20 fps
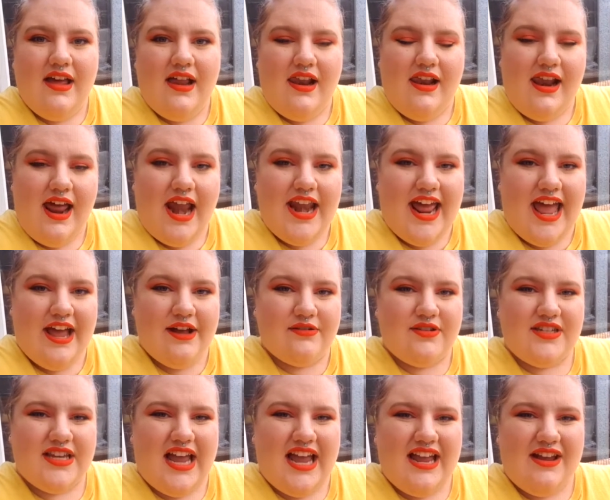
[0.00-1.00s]
let
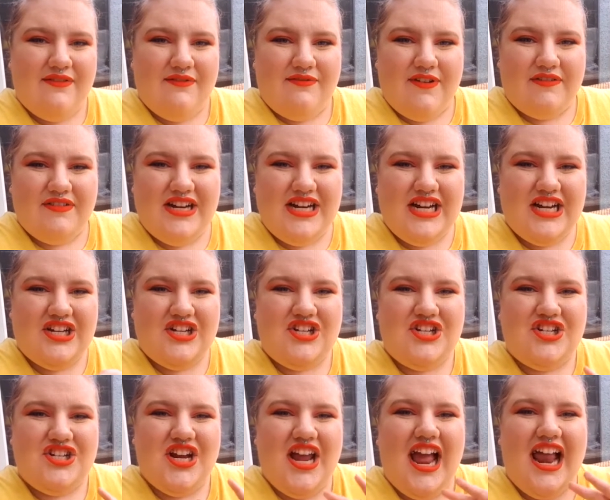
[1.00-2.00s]
out a very
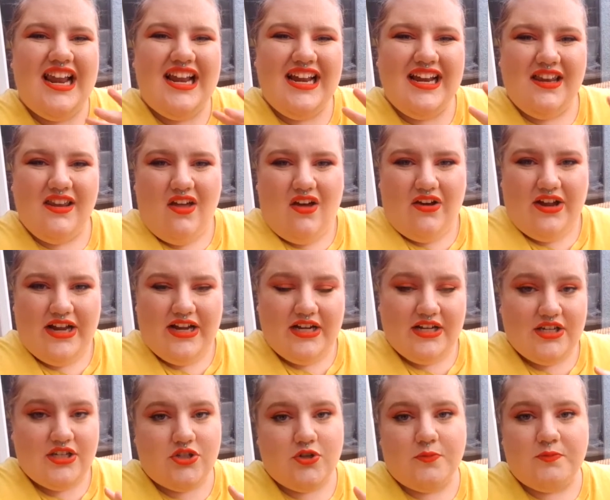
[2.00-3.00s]
jelly-like
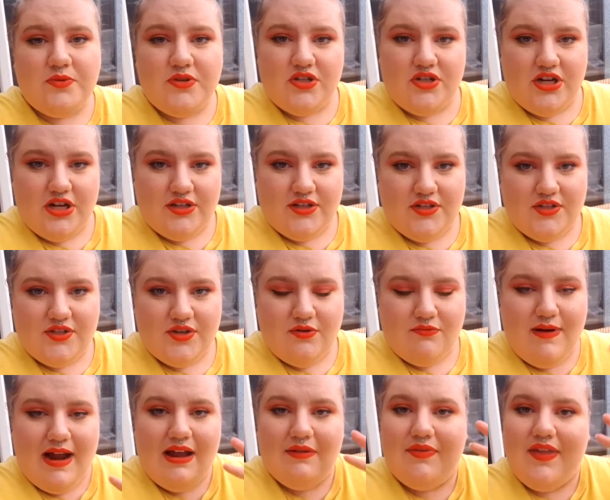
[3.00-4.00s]
substance
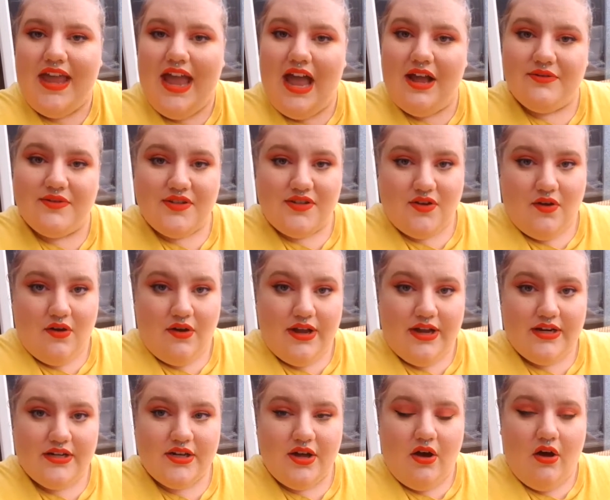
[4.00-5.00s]
around the
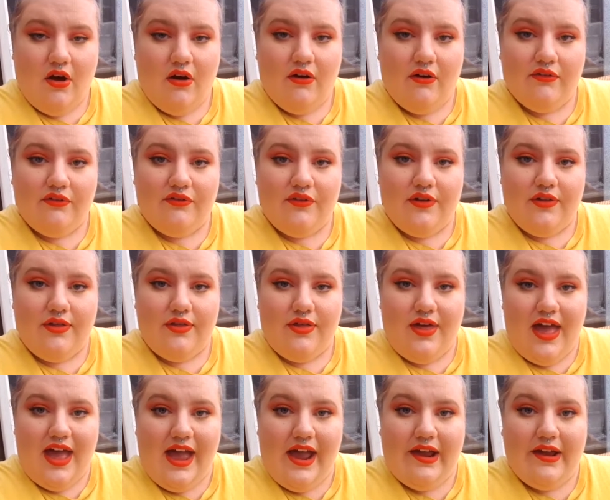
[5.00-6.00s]
outside of
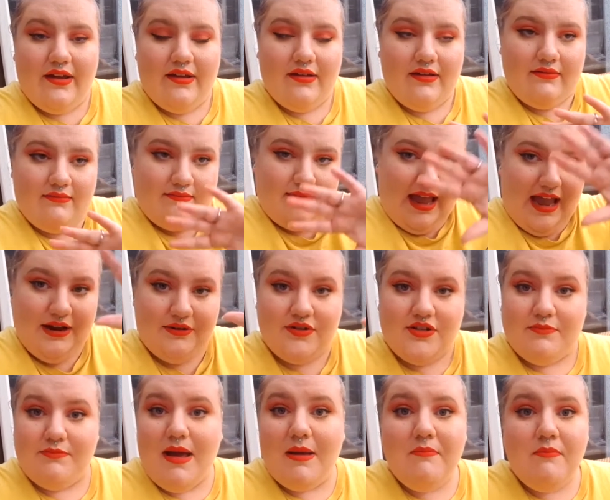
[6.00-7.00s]
their
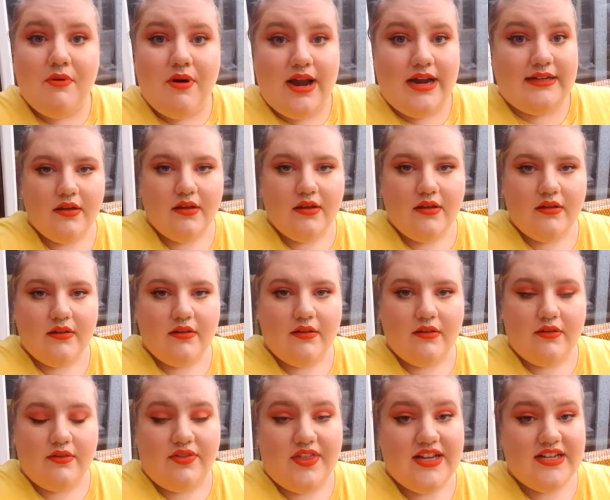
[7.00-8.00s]
outer membrane.
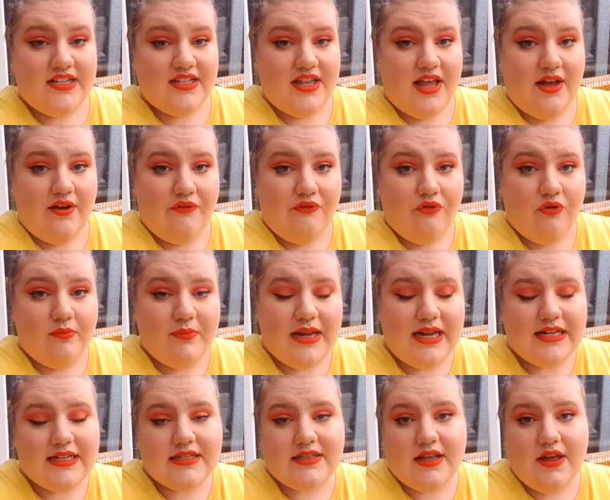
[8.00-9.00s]
This therefore
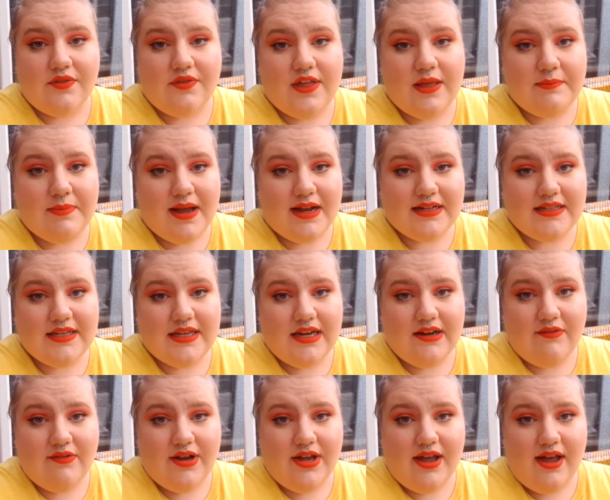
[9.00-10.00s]
means that the
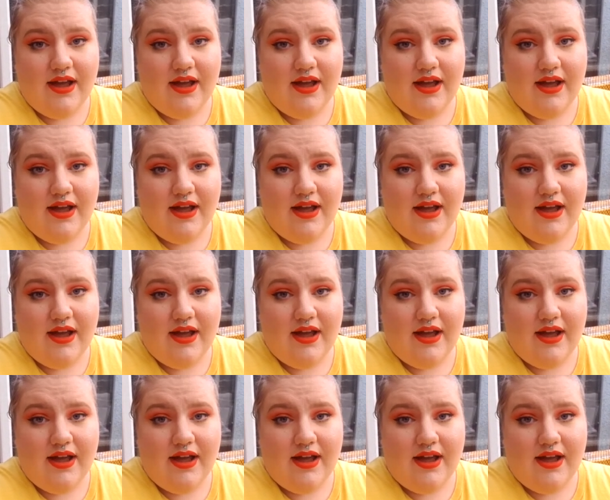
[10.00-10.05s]
bacteria